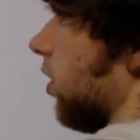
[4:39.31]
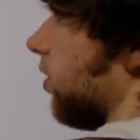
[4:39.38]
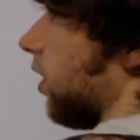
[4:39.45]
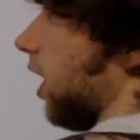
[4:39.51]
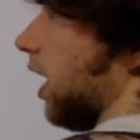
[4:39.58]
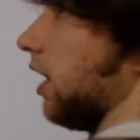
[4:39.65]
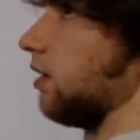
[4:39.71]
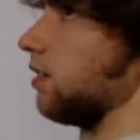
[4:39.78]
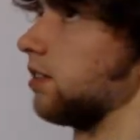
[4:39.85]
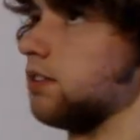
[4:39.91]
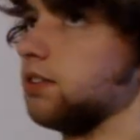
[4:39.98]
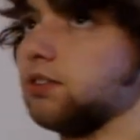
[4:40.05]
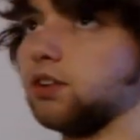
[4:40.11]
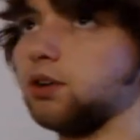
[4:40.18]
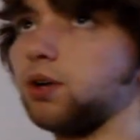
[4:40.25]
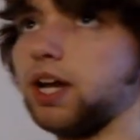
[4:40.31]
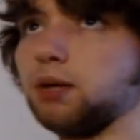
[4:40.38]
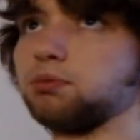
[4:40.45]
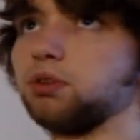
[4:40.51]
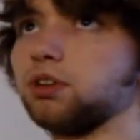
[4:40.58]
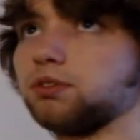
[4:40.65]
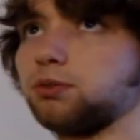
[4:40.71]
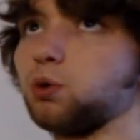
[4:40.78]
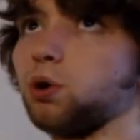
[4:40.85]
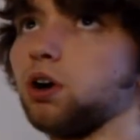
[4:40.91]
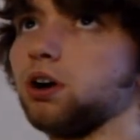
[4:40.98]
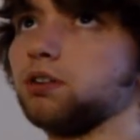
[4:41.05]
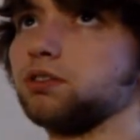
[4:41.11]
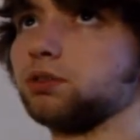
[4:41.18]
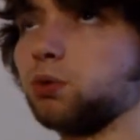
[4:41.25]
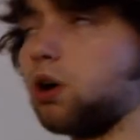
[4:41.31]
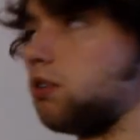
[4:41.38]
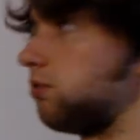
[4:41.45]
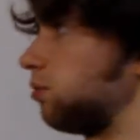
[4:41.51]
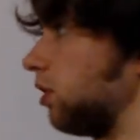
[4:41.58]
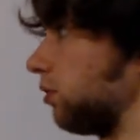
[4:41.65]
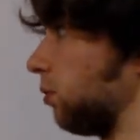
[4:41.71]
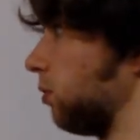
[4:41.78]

plus 8. So 8 plus 4 is 12,